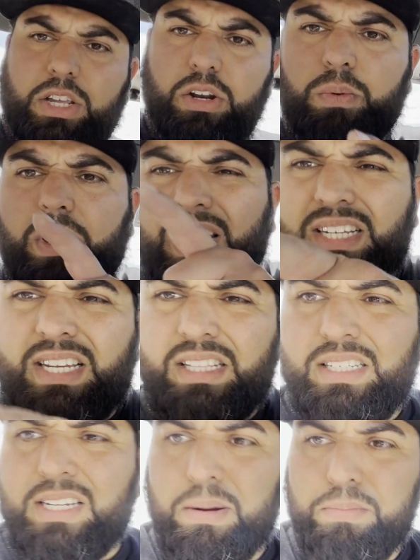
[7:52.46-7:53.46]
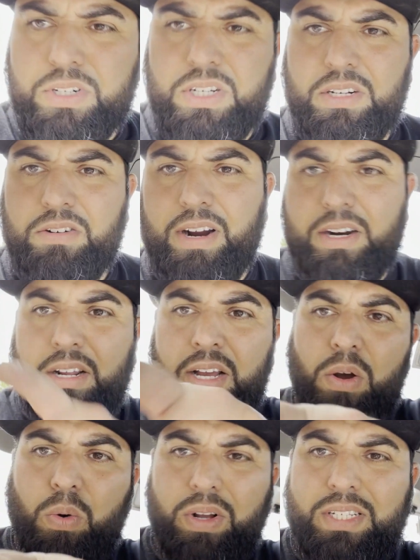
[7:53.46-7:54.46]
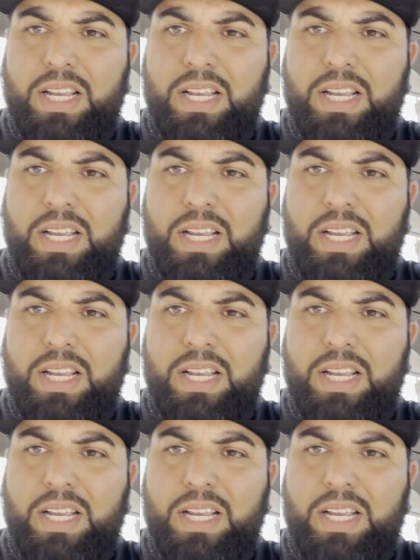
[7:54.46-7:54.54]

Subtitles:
you know what? Let's get this camera turned around. 1